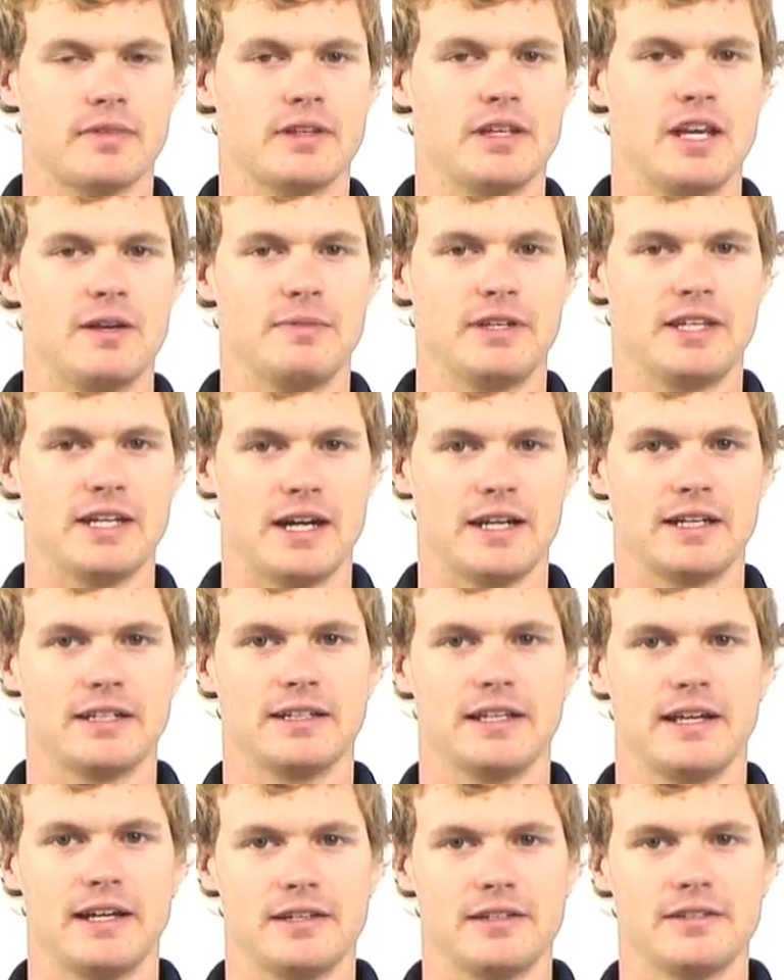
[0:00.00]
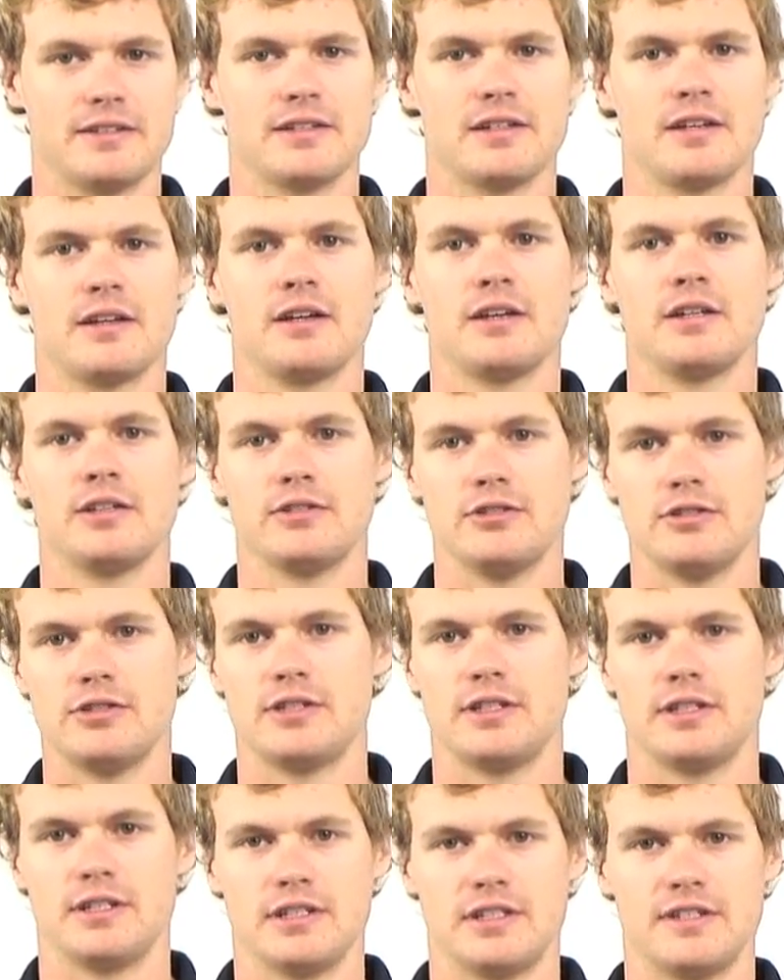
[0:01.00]
can be calculated
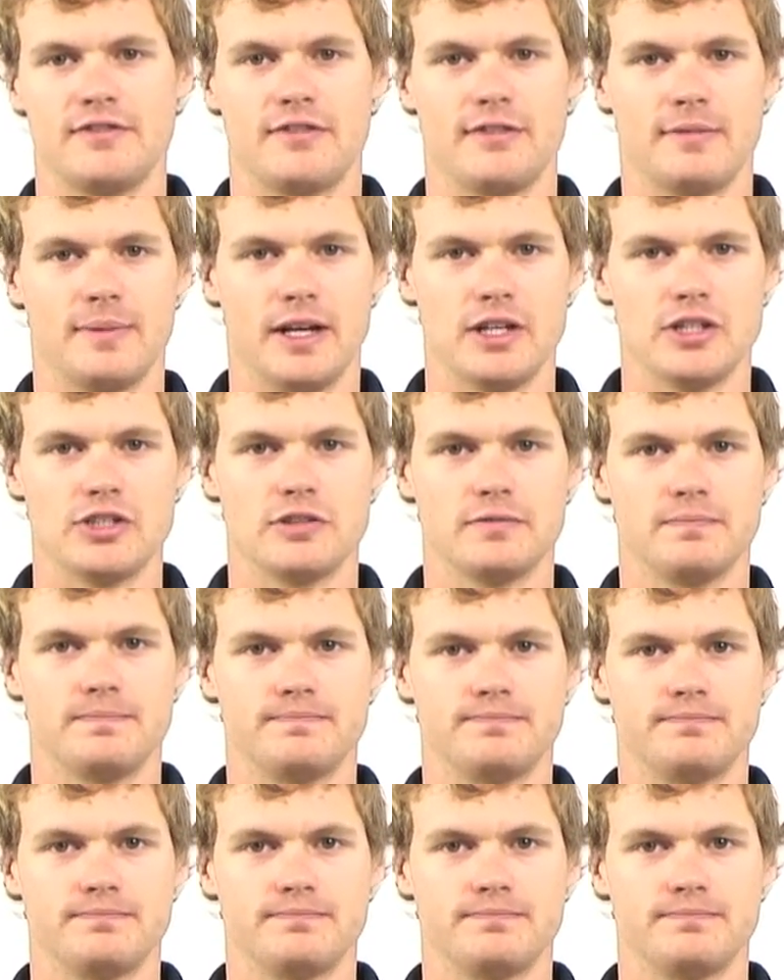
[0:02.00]
using this information.